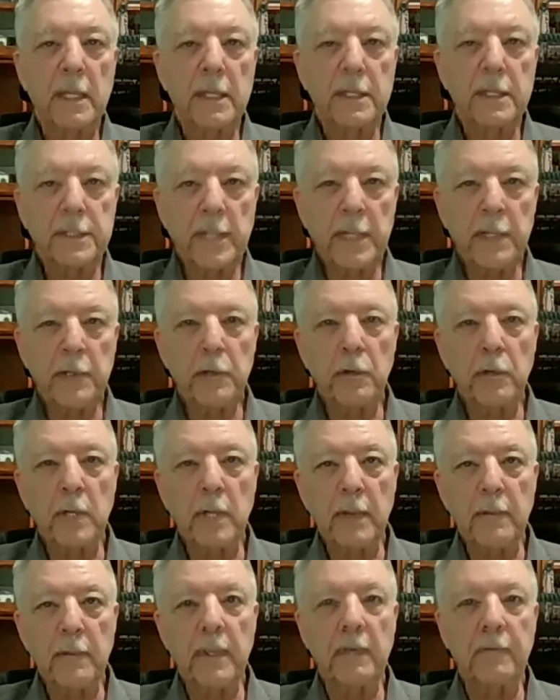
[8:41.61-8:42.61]
senior
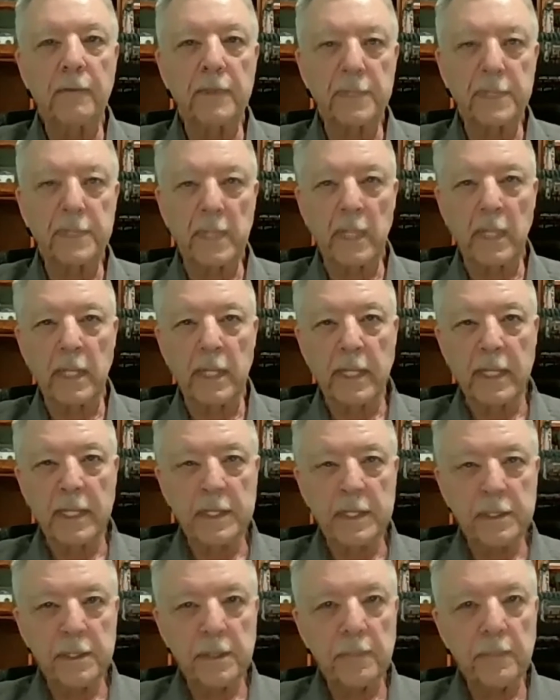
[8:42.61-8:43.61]
living
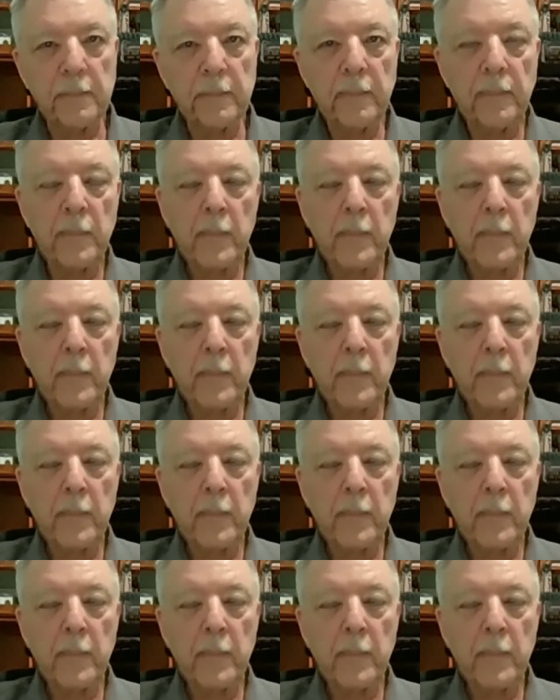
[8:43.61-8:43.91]
facilities,